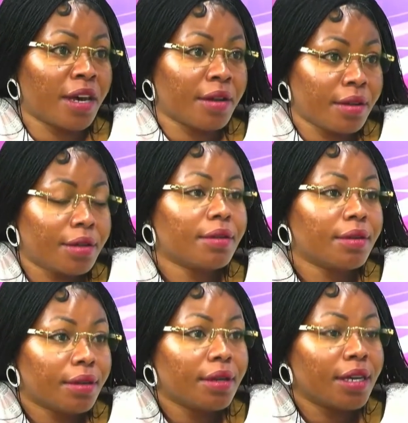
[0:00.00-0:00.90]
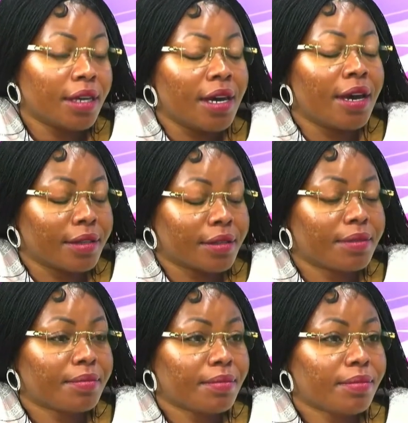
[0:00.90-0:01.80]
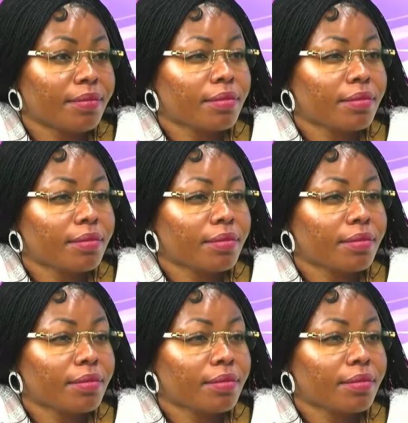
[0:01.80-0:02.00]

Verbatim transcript: it goes away, isn't it? Yes. So